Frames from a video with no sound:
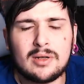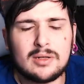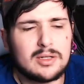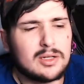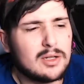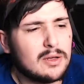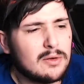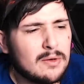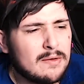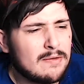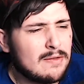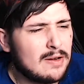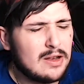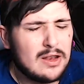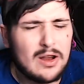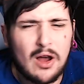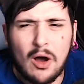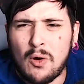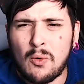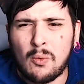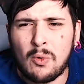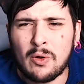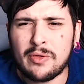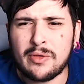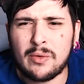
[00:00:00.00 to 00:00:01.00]
Do you even know
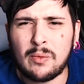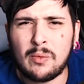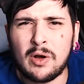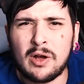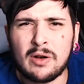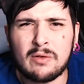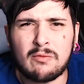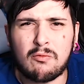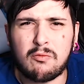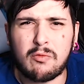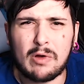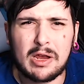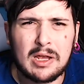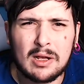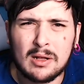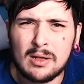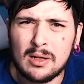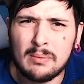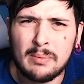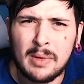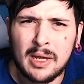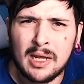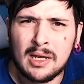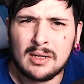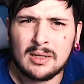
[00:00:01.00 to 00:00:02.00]
what the word real
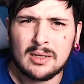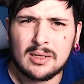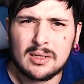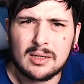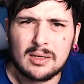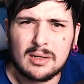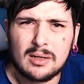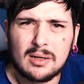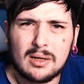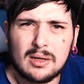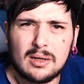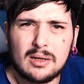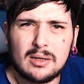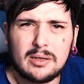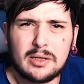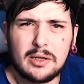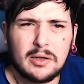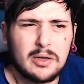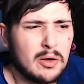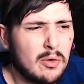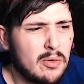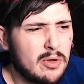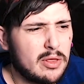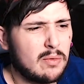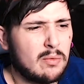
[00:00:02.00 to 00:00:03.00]
means? Do you
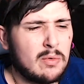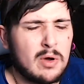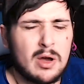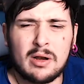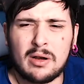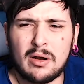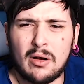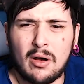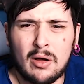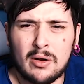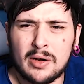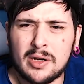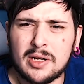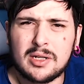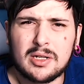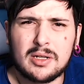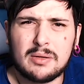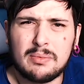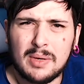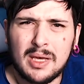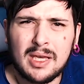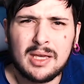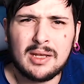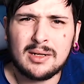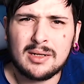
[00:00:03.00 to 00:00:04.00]
know what the word honest
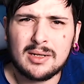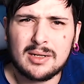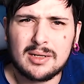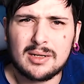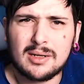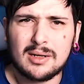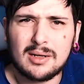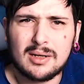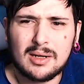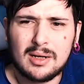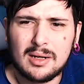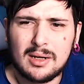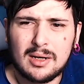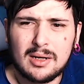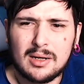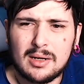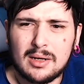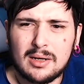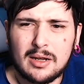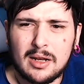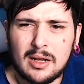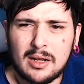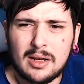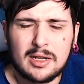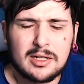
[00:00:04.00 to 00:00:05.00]
means?
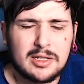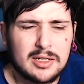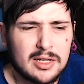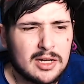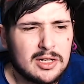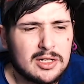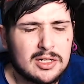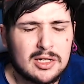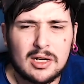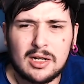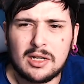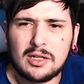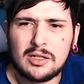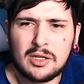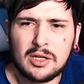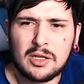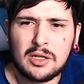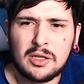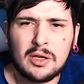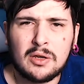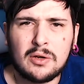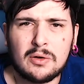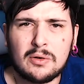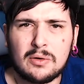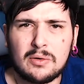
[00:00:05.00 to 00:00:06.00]
Essentially, to
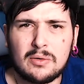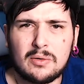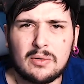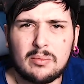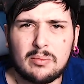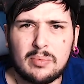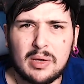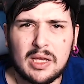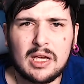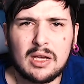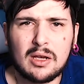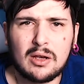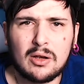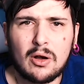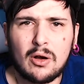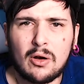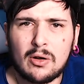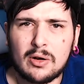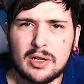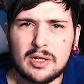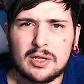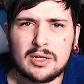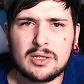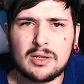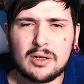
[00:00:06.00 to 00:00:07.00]
you, being
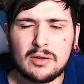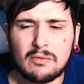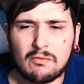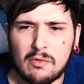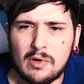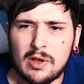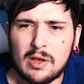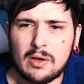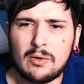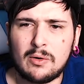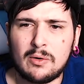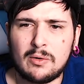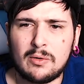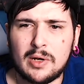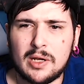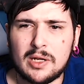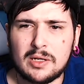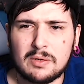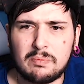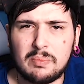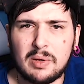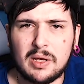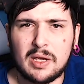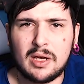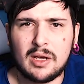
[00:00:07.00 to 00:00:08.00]
honest and real is
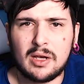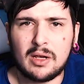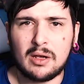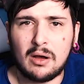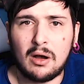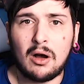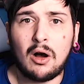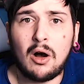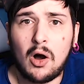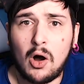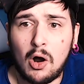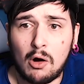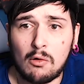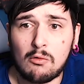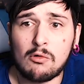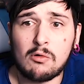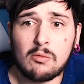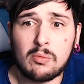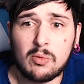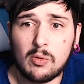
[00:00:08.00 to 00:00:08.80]
being a horrible